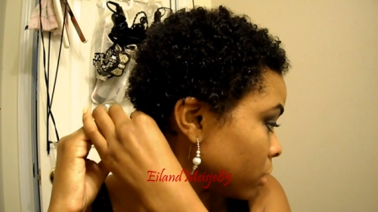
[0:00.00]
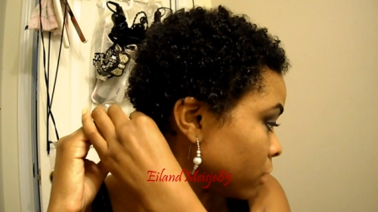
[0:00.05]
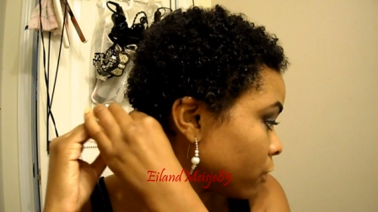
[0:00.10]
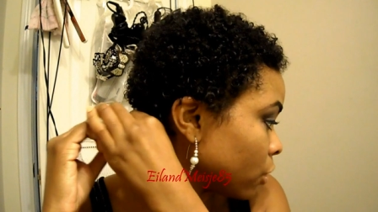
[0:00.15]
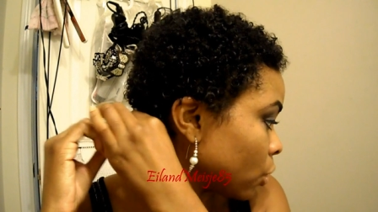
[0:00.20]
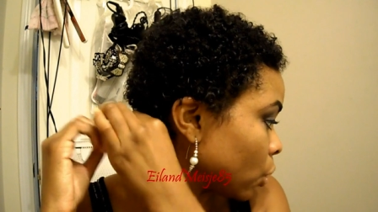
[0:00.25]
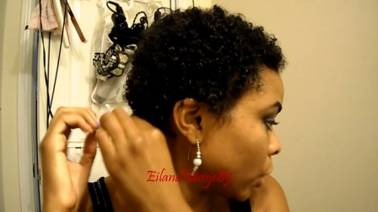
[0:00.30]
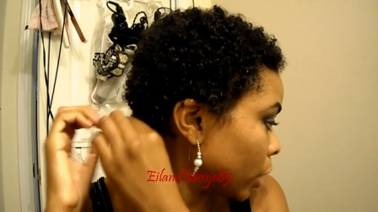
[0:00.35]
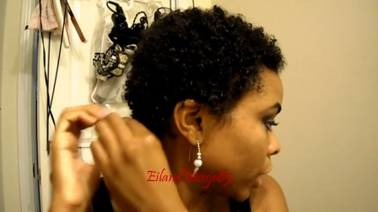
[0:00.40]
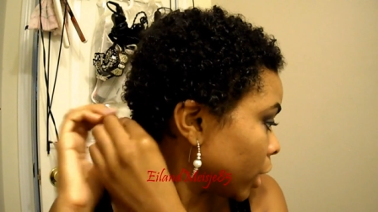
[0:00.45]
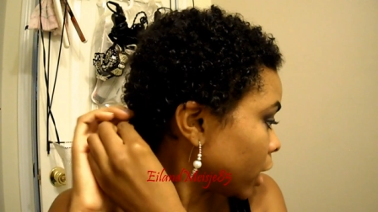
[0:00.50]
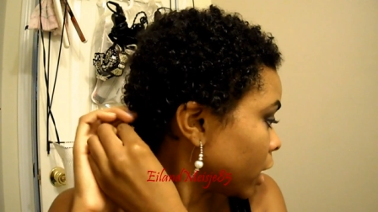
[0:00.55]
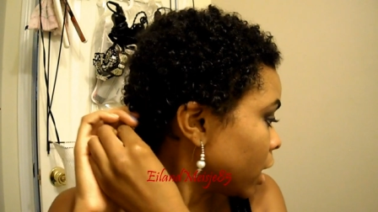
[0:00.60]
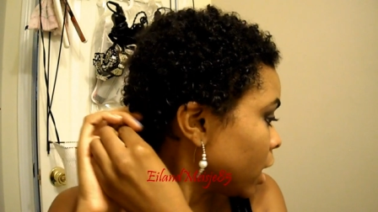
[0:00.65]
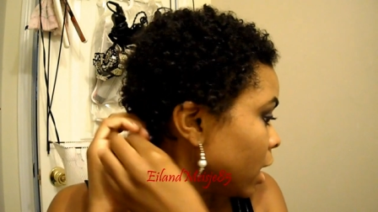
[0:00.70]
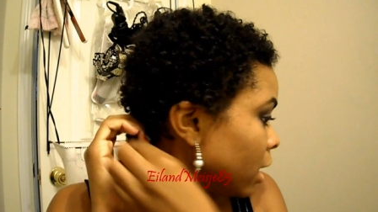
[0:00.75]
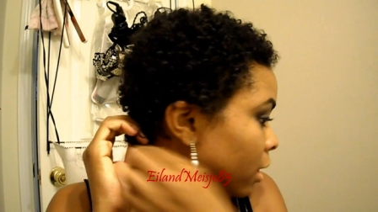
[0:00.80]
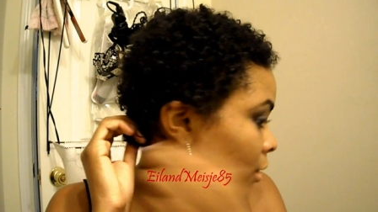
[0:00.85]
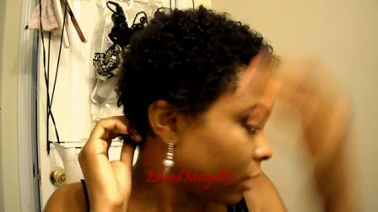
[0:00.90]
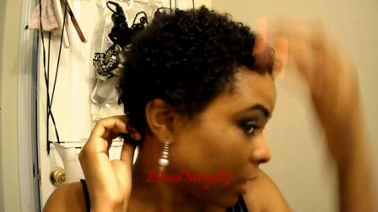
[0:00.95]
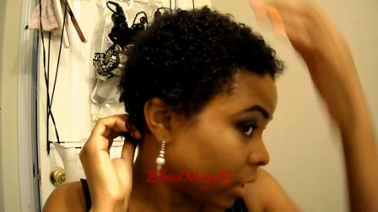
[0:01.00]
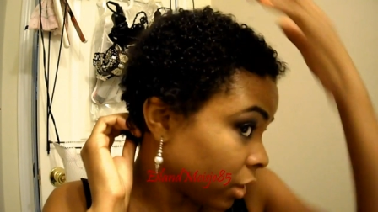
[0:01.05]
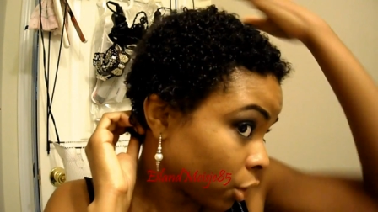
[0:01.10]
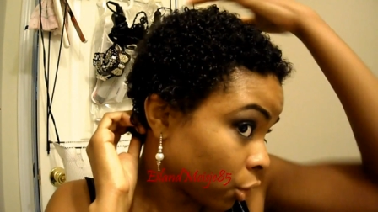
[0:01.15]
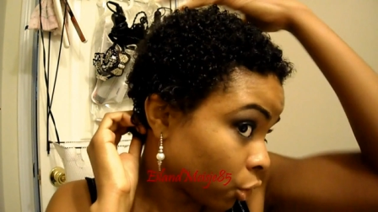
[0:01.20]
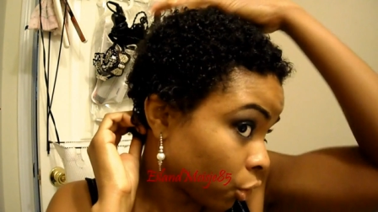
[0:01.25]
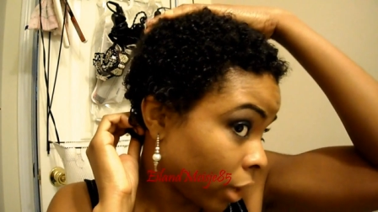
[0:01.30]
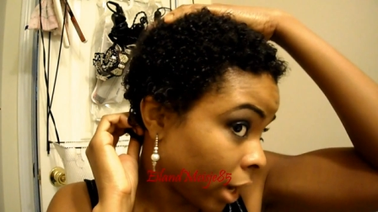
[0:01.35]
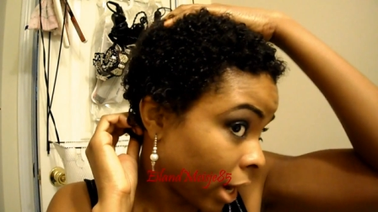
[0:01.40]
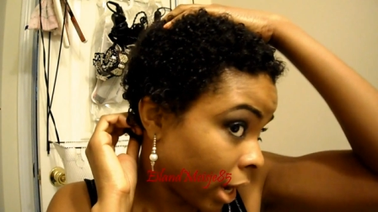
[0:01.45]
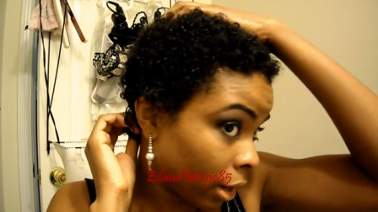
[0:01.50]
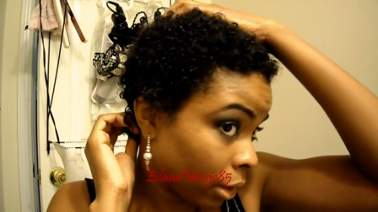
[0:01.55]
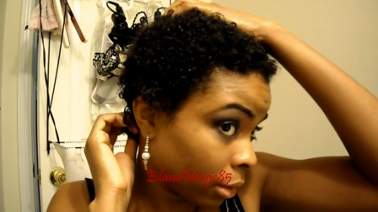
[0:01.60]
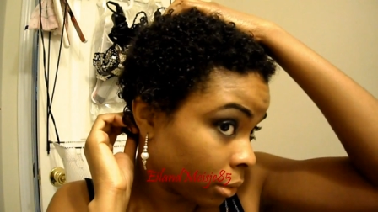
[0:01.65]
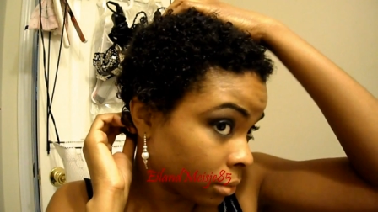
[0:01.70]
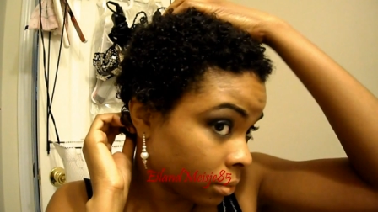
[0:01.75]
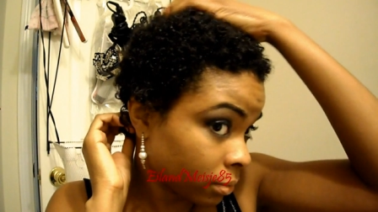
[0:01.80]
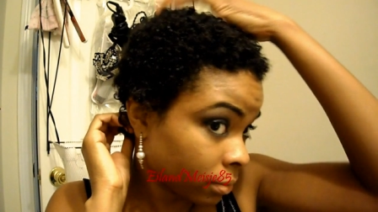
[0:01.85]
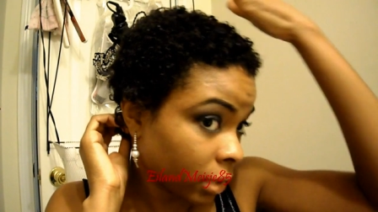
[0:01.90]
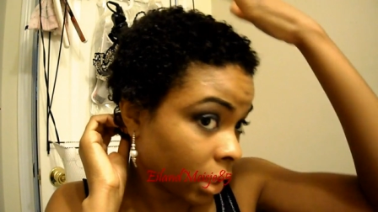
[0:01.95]
before than the crown
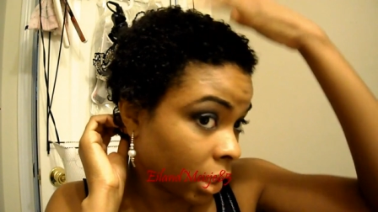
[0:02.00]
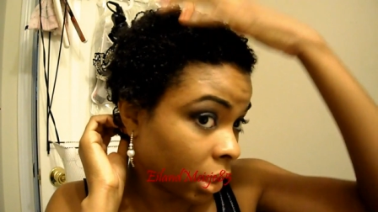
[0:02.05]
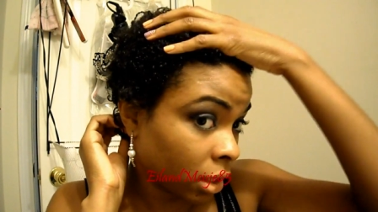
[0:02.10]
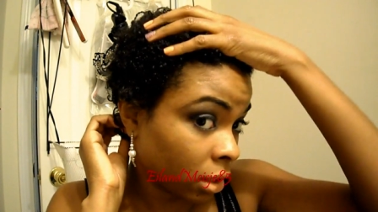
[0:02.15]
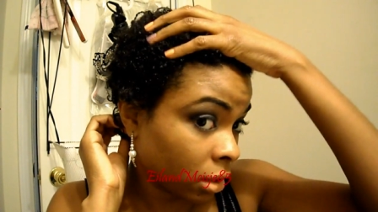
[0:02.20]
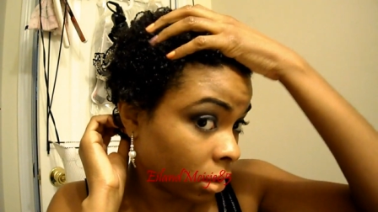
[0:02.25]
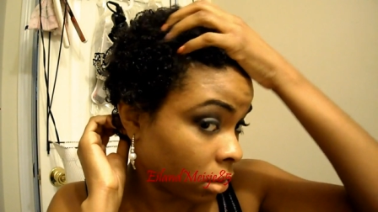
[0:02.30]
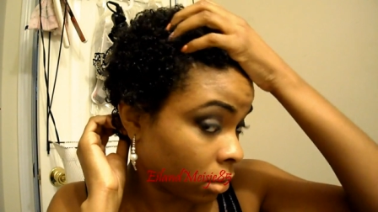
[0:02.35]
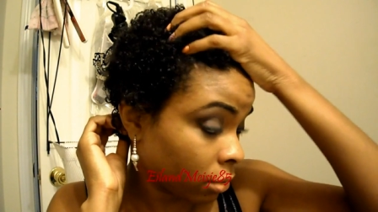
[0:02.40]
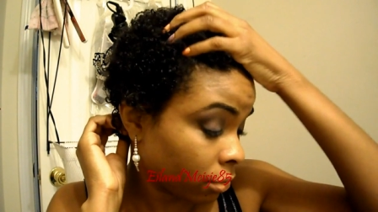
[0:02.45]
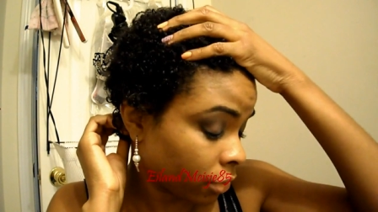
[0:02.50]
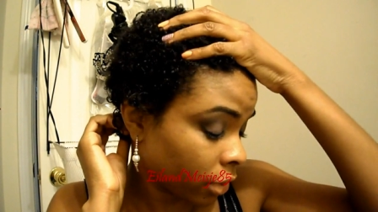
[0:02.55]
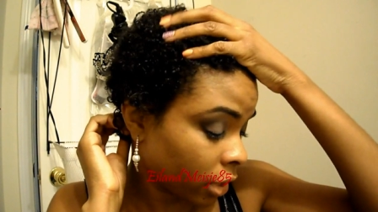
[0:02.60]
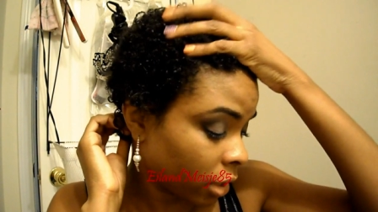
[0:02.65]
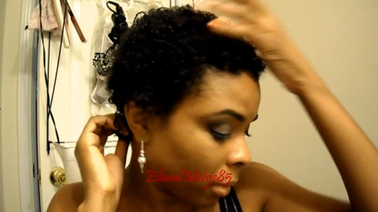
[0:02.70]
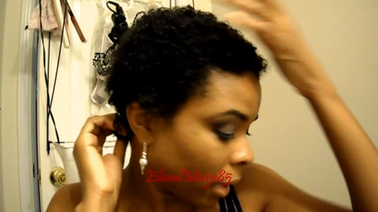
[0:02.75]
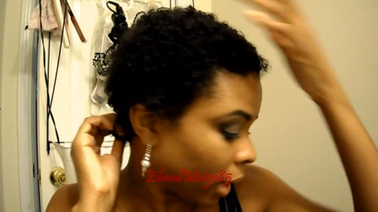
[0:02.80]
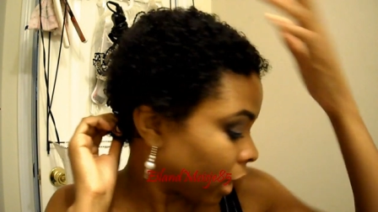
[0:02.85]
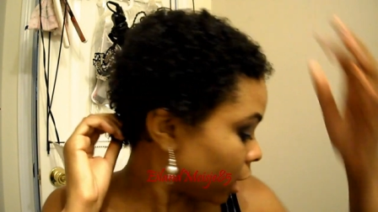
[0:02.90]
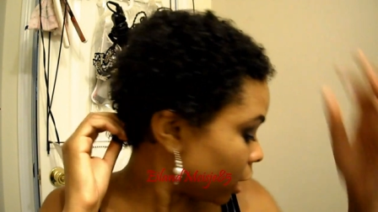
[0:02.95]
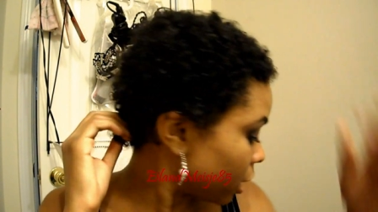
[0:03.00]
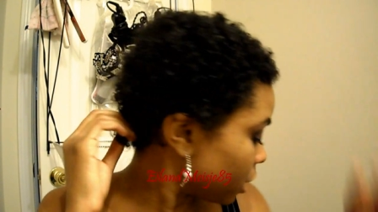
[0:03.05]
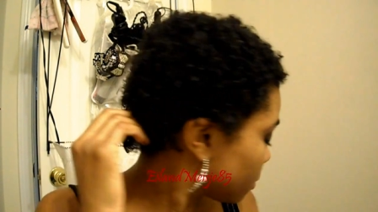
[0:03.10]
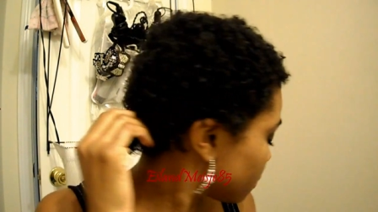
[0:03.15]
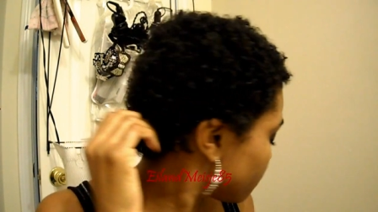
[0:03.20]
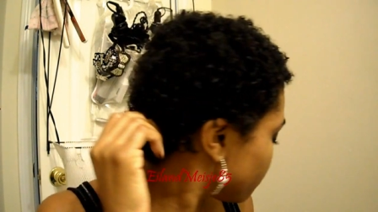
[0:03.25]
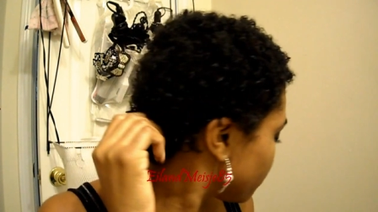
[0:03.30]
and the front of my hair